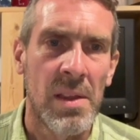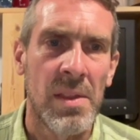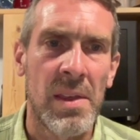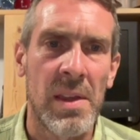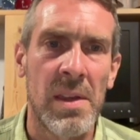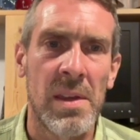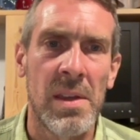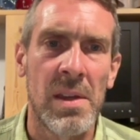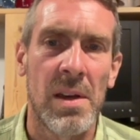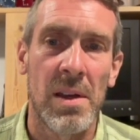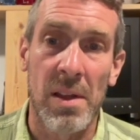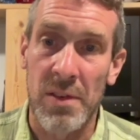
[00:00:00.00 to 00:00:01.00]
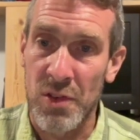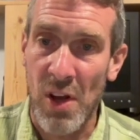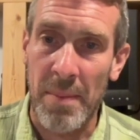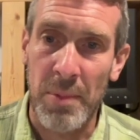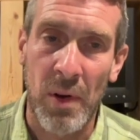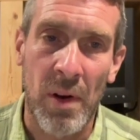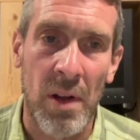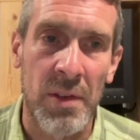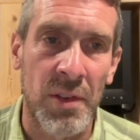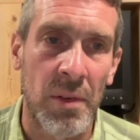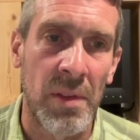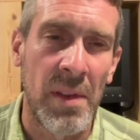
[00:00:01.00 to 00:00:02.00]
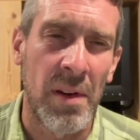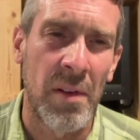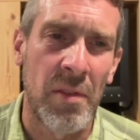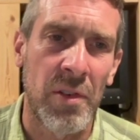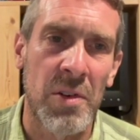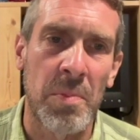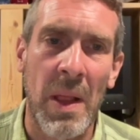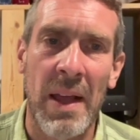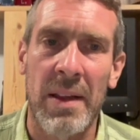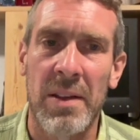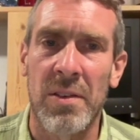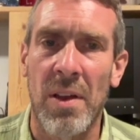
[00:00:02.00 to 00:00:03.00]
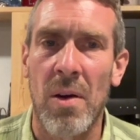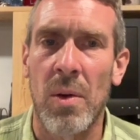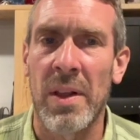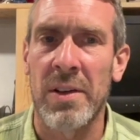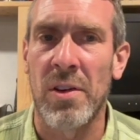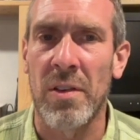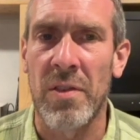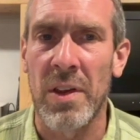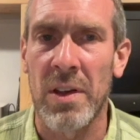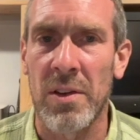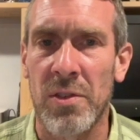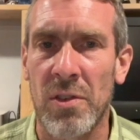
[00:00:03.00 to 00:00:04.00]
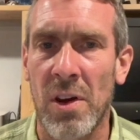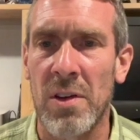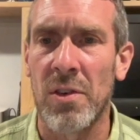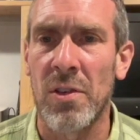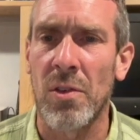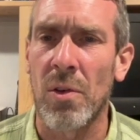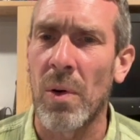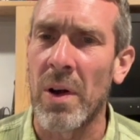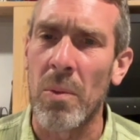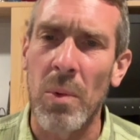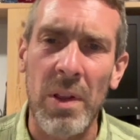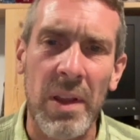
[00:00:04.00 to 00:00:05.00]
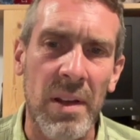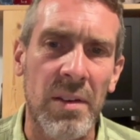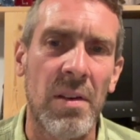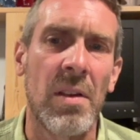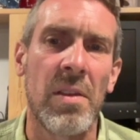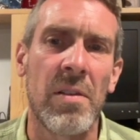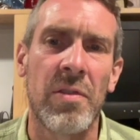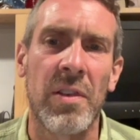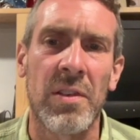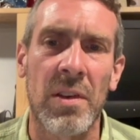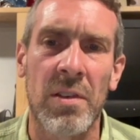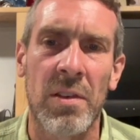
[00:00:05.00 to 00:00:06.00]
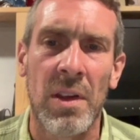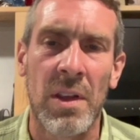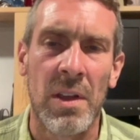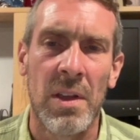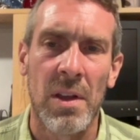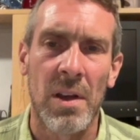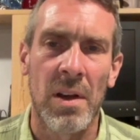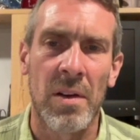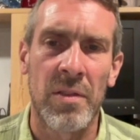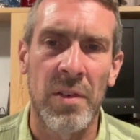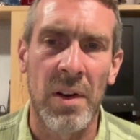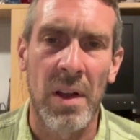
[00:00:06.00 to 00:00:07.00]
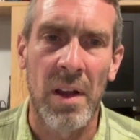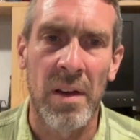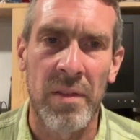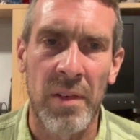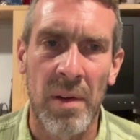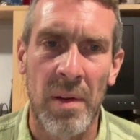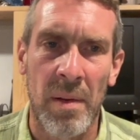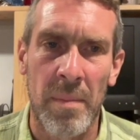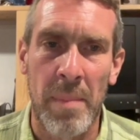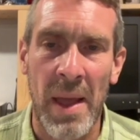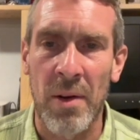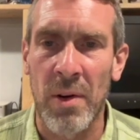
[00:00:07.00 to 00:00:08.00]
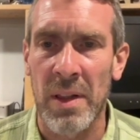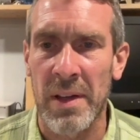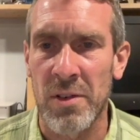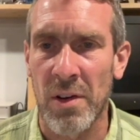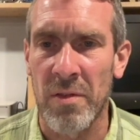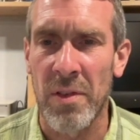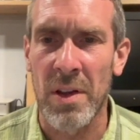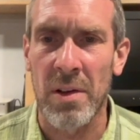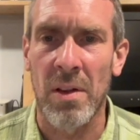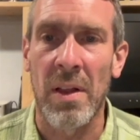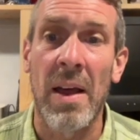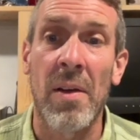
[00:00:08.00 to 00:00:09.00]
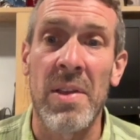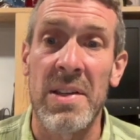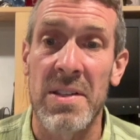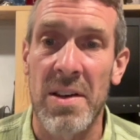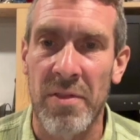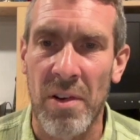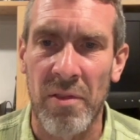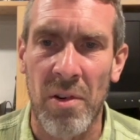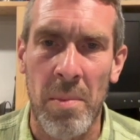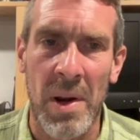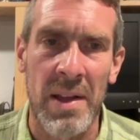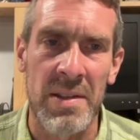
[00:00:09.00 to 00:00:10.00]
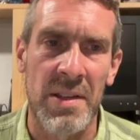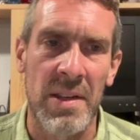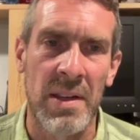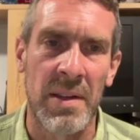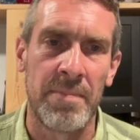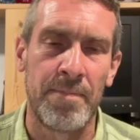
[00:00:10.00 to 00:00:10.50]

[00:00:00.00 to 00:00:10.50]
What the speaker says: The chapter also in there, the first block, is how electric vehicles change the story. It really gets into the physics of a battery electric vehicle and how that's different from an ICE.